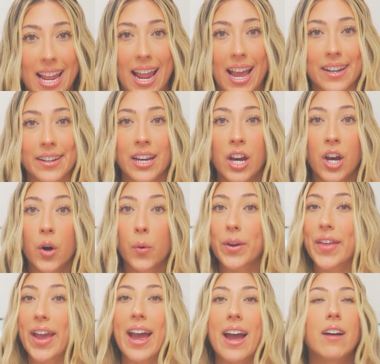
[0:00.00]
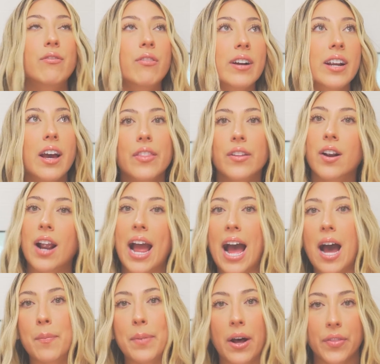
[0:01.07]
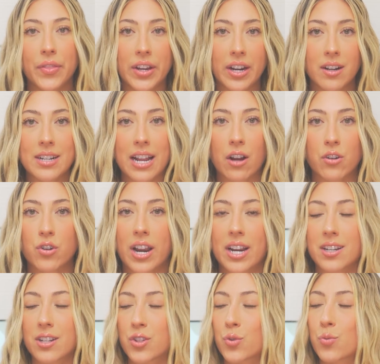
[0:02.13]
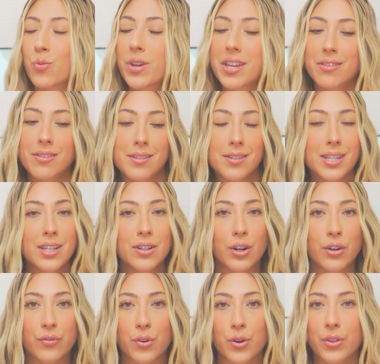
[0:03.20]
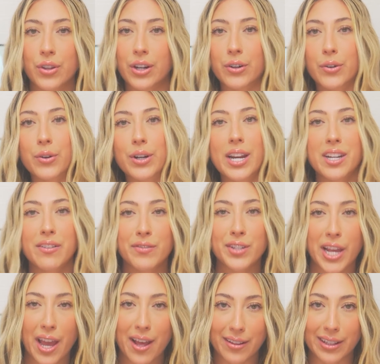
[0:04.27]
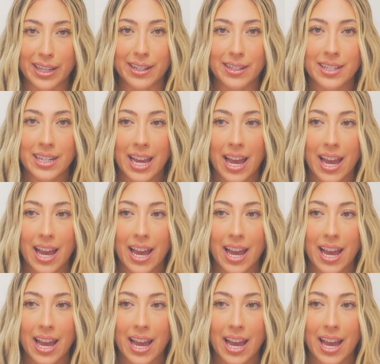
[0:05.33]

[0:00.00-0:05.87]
And with every other app out there now trying to sweeten the deal for their creative talent,